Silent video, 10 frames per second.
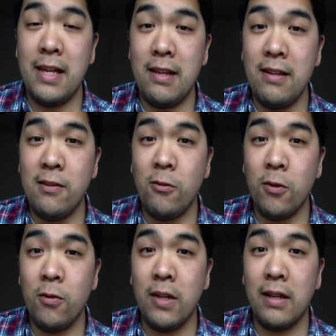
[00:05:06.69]
is
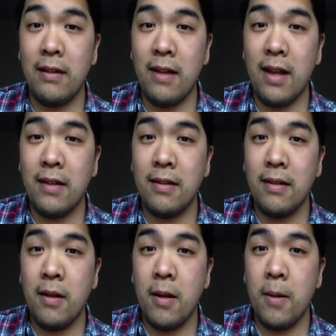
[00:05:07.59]
to connect
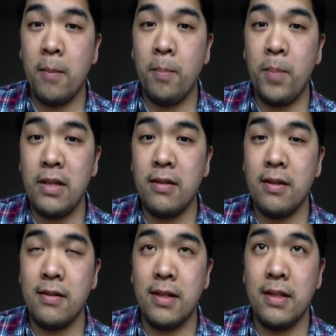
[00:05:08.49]

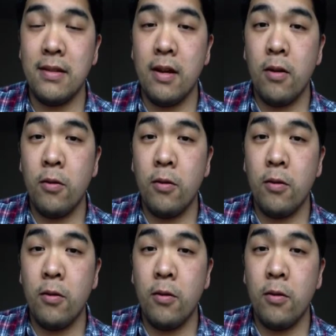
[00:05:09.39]
businesses,